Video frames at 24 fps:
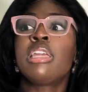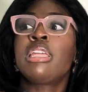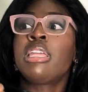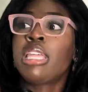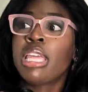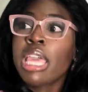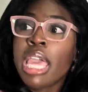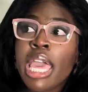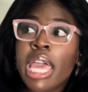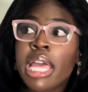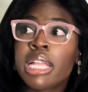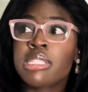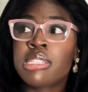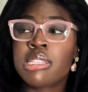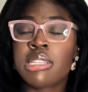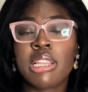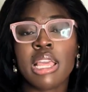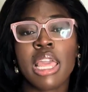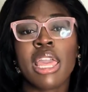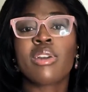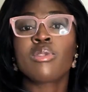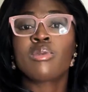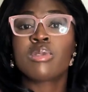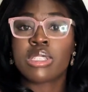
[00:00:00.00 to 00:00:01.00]
Yeah,
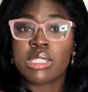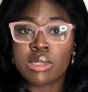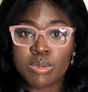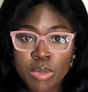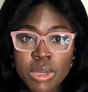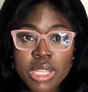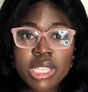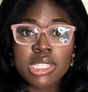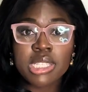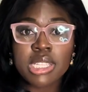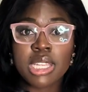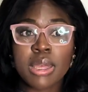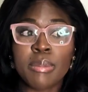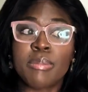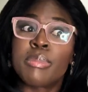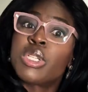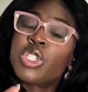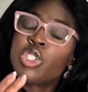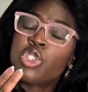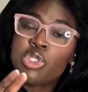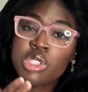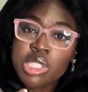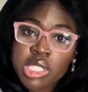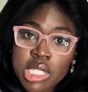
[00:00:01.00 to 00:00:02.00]
today was busy,
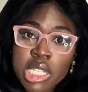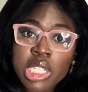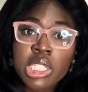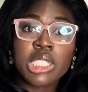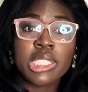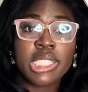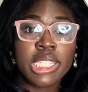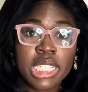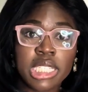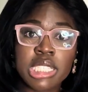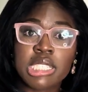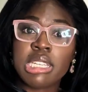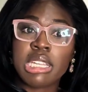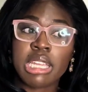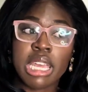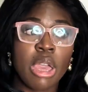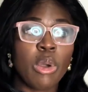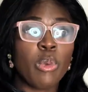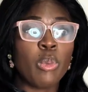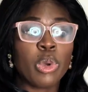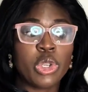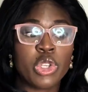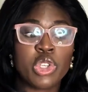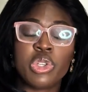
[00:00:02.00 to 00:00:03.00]
but you still need to
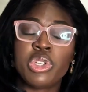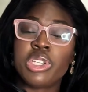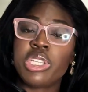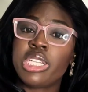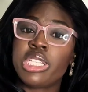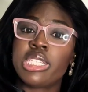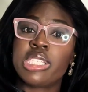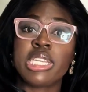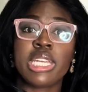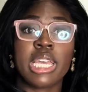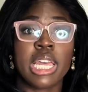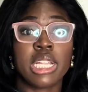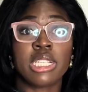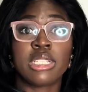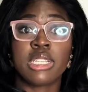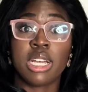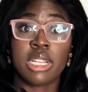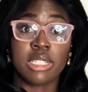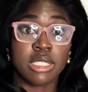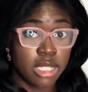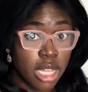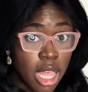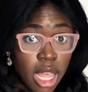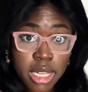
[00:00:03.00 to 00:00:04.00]
get what you need to get
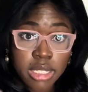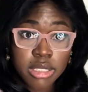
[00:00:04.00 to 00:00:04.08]
done.